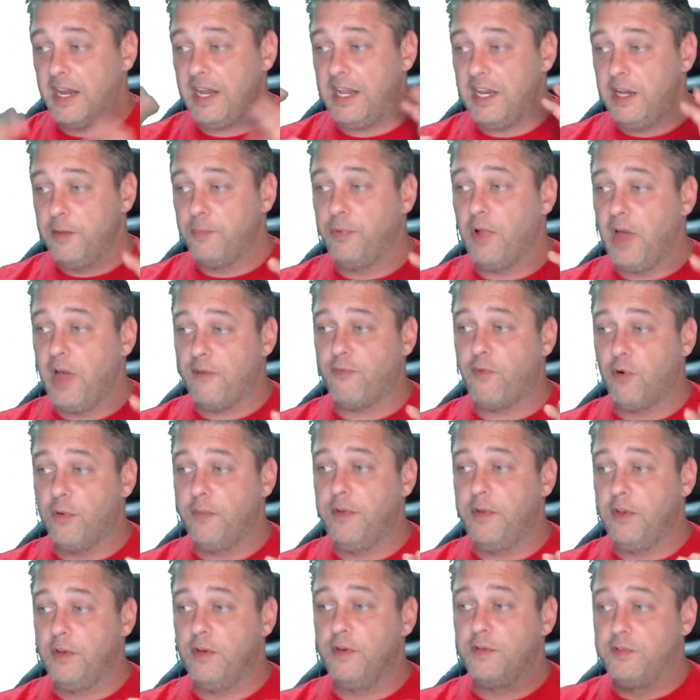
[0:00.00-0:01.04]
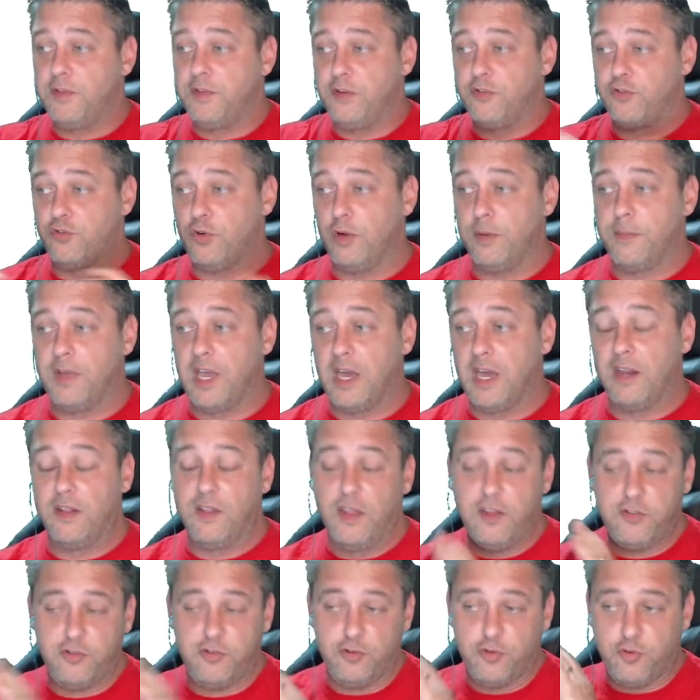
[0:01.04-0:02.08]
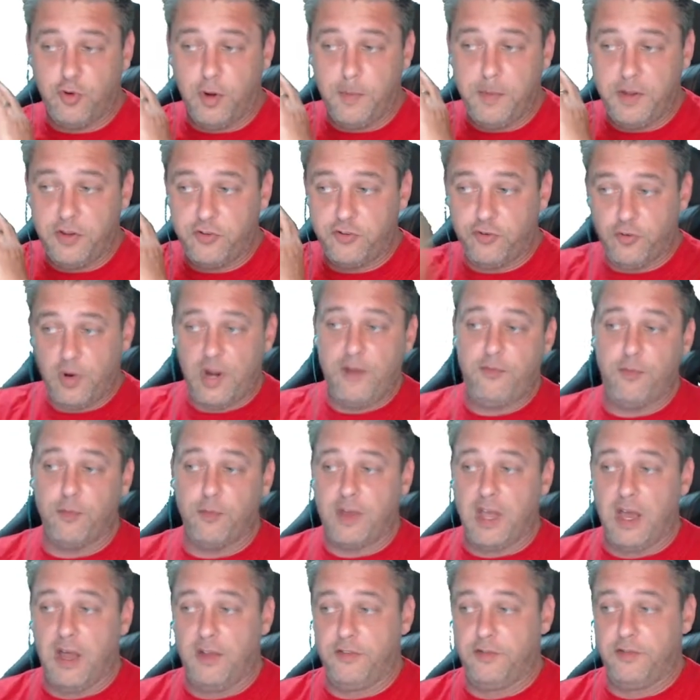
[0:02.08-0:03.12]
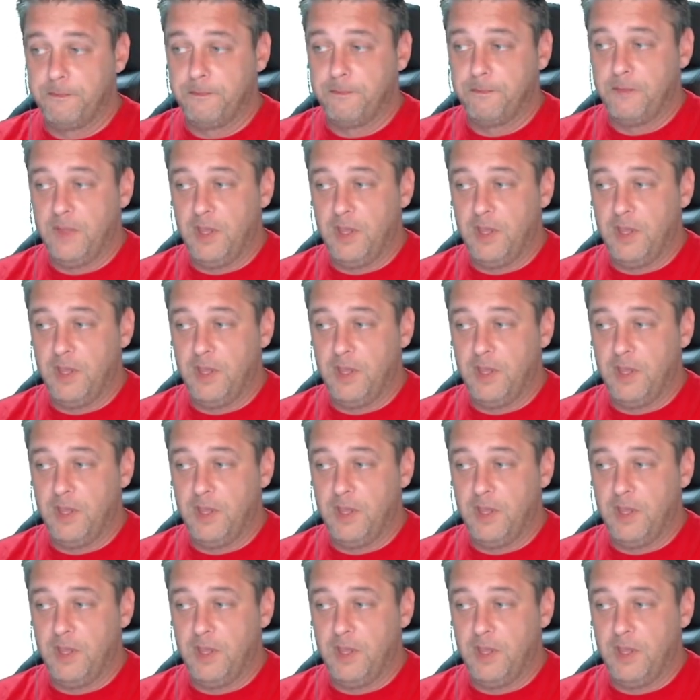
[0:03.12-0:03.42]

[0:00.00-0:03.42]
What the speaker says: any platform you use that you're streaming on, unless you're streaming straight from console,